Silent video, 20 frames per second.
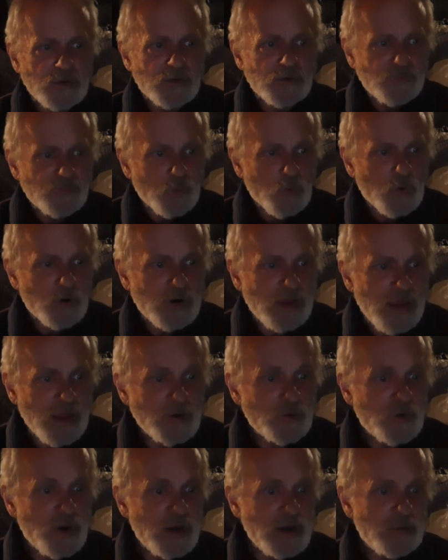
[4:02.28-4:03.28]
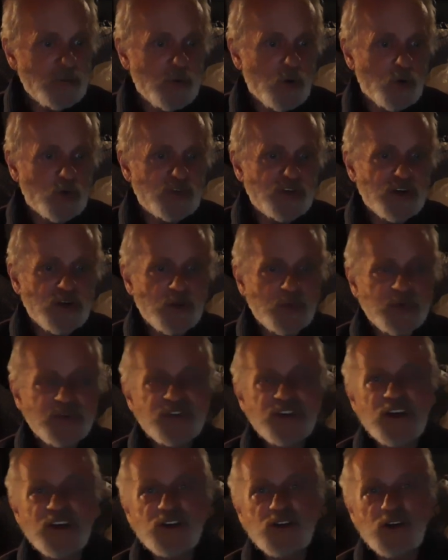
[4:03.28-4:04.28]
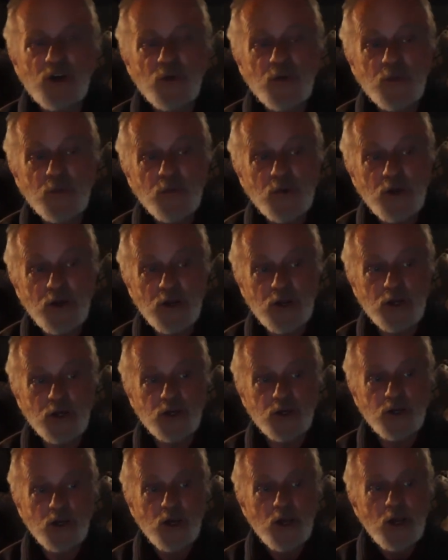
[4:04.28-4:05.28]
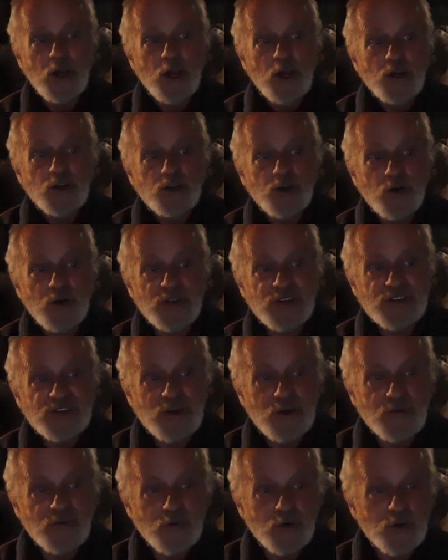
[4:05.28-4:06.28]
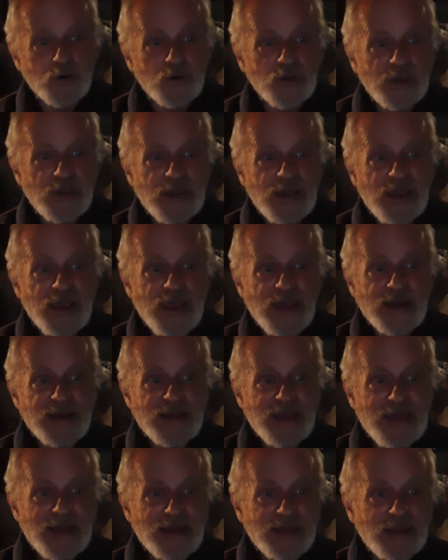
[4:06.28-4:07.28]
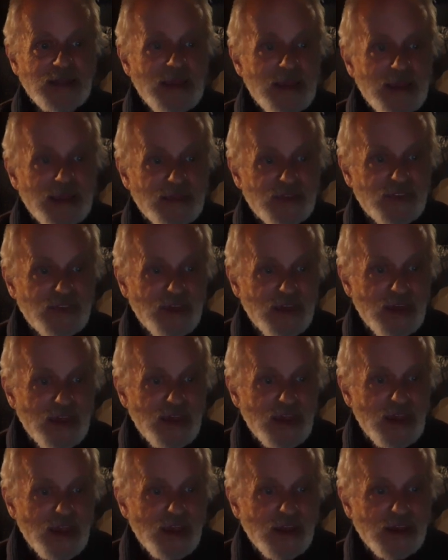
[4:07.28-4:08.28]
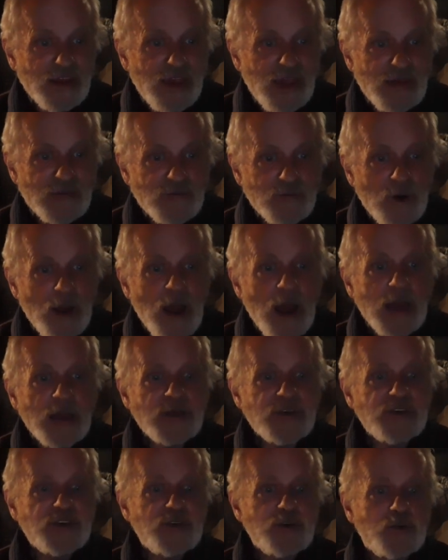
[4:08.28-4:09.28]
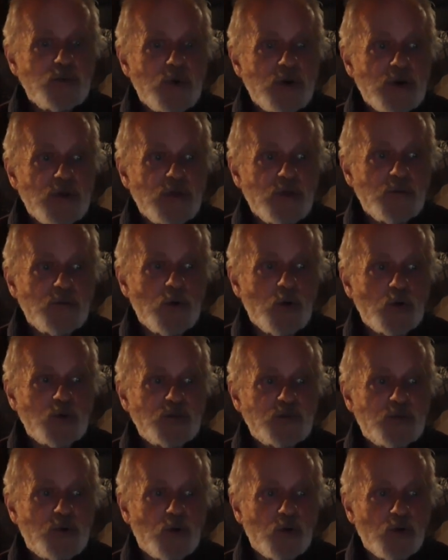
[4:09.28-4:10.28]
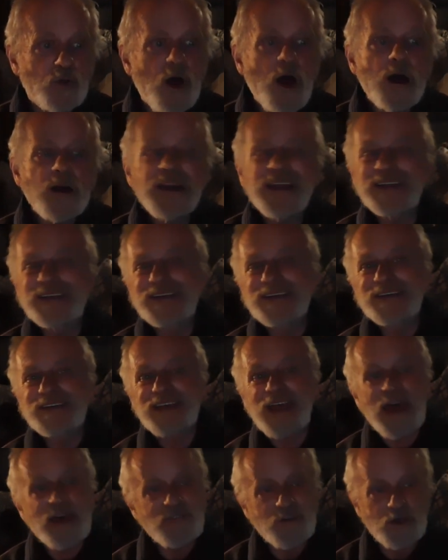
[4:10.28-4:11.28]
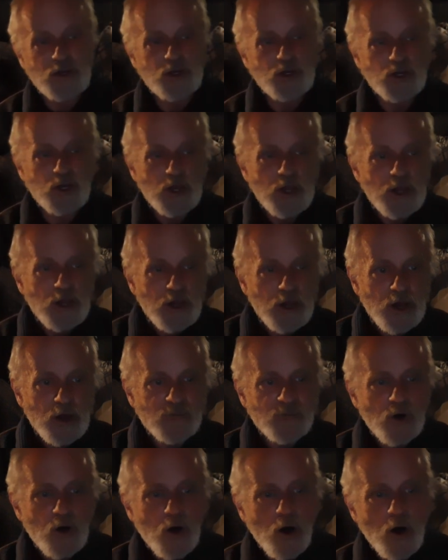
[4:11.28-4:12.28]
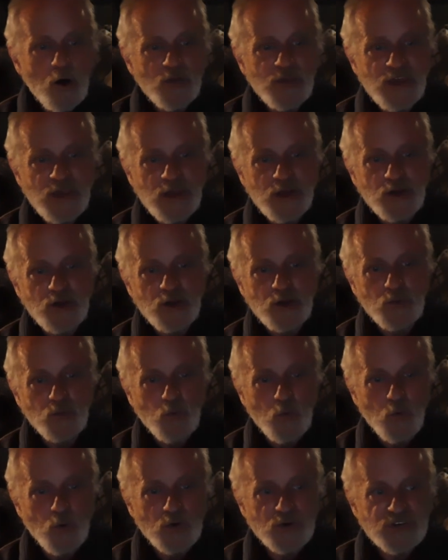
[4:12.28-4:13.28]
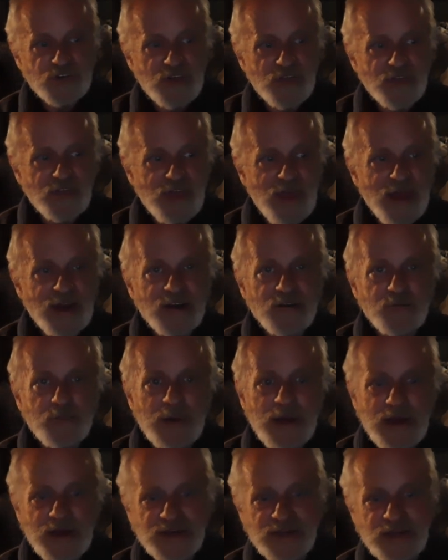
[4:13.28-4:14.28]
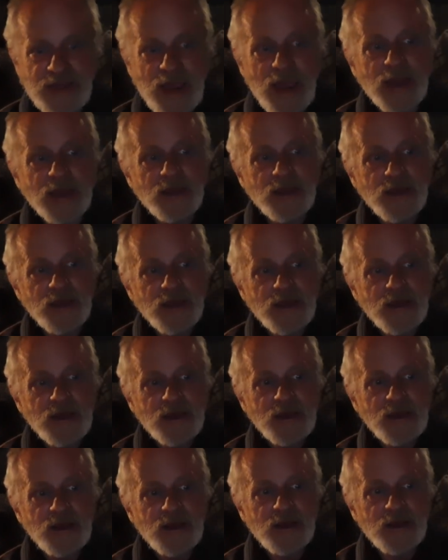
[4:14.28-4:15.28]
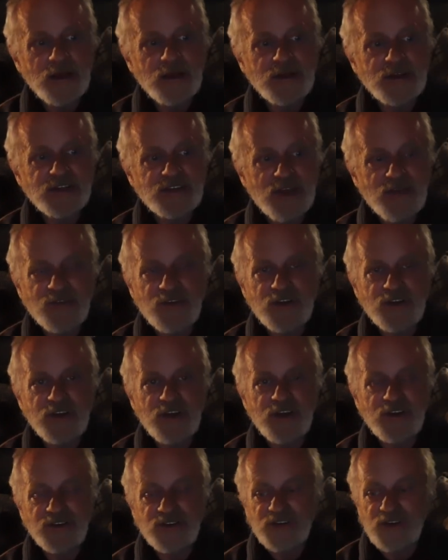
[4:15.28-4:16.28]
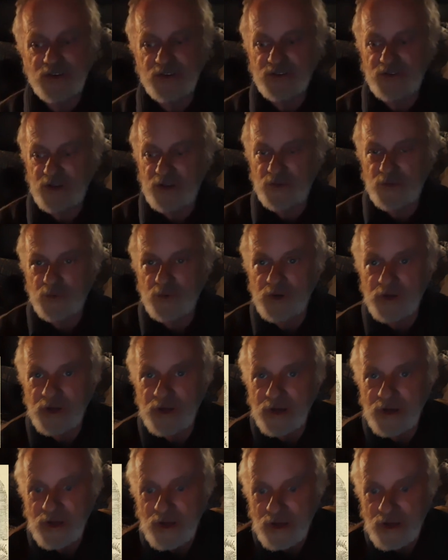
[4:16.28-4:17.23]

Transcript: the fort and trading post into the possession of the British showed itself early and at length gave rise to one of the most prolonged and savage of all the Indian wars, that of Pontiac in 1763.